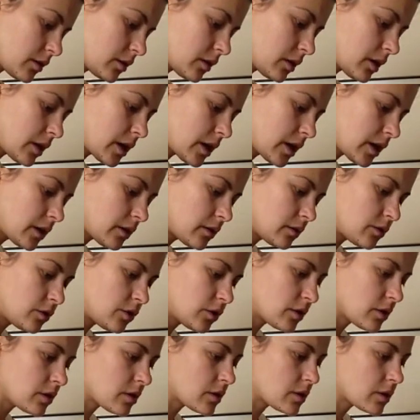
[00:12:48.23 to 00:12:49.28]
and
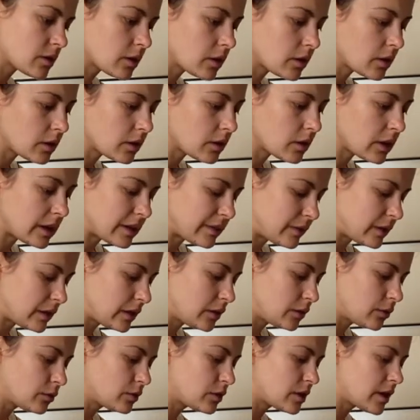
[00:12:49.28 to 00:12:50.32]
just have a
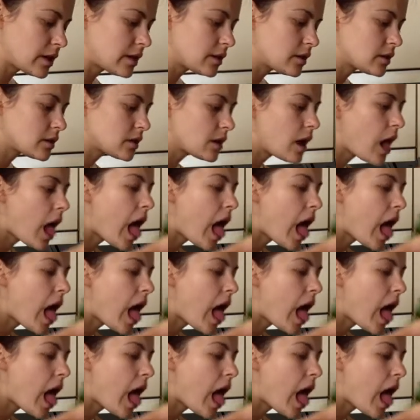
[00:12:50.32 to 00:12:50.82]
little taste.